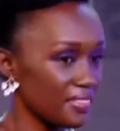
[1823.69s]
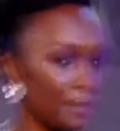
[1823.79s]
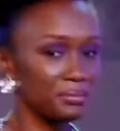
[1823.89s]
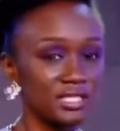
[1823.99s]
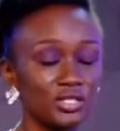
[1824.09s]

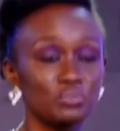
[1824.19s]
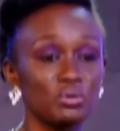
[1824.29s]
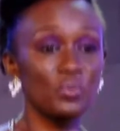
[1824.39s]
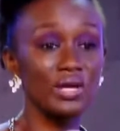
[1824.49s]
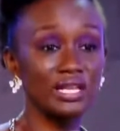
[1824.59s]
the ability to
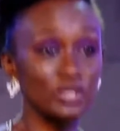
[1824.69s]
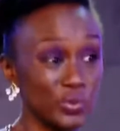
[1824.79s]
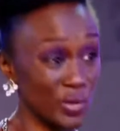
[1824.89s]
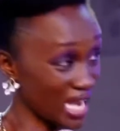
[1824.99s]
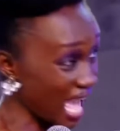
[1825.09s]
be willing
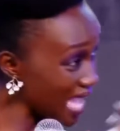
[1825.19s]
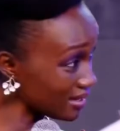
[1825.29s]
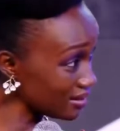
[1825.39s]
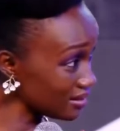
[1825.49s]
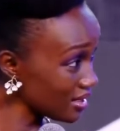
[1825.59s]
to learn,